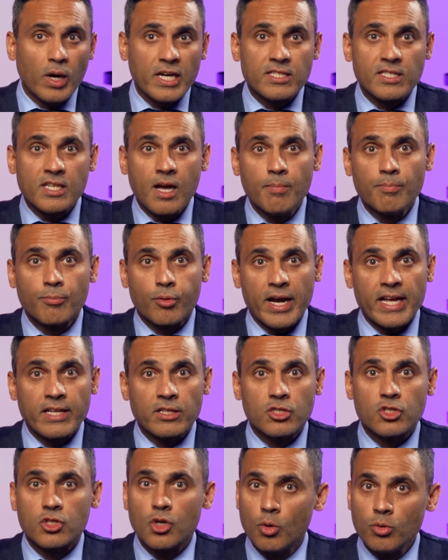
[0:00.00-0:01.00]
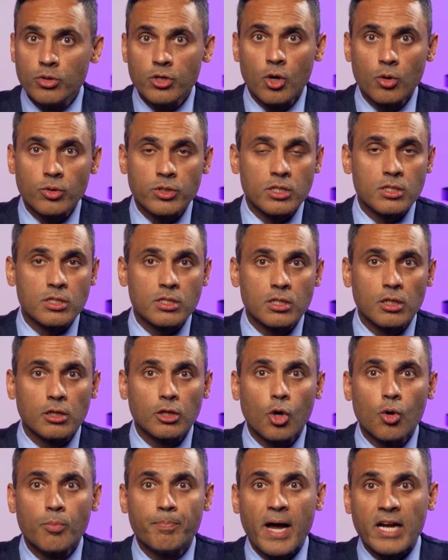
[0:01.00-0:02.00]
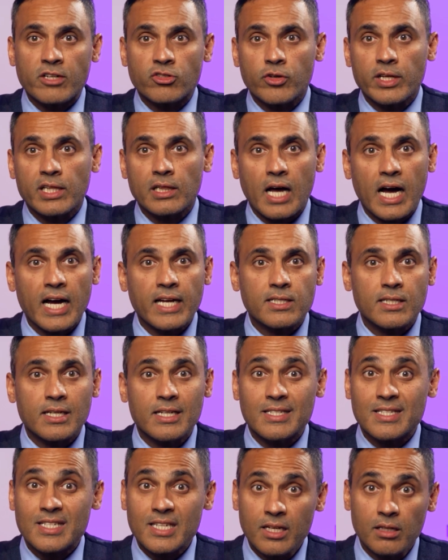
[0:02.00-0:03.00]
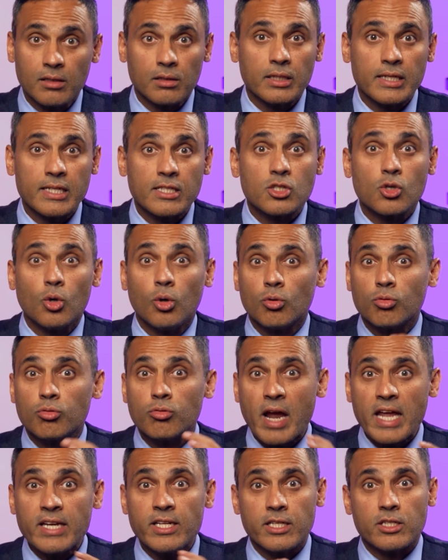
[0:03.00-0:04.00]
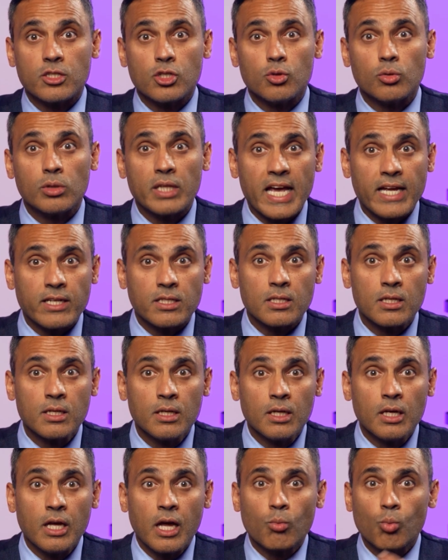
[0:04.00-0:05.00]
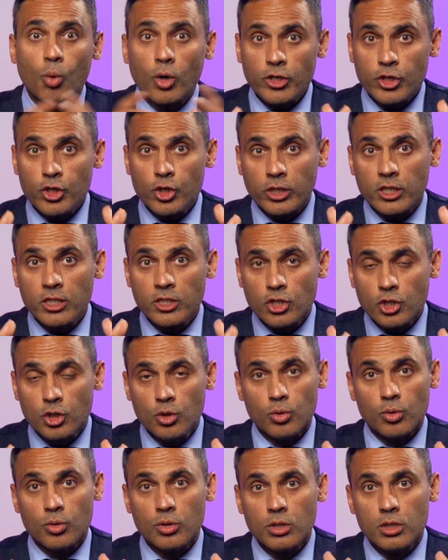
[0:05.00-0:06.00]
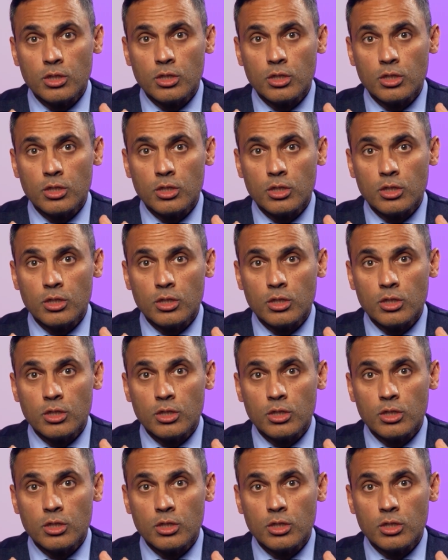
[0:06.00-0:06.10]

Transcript: why some brains don't notice the low battery light until it's already too late and what you can do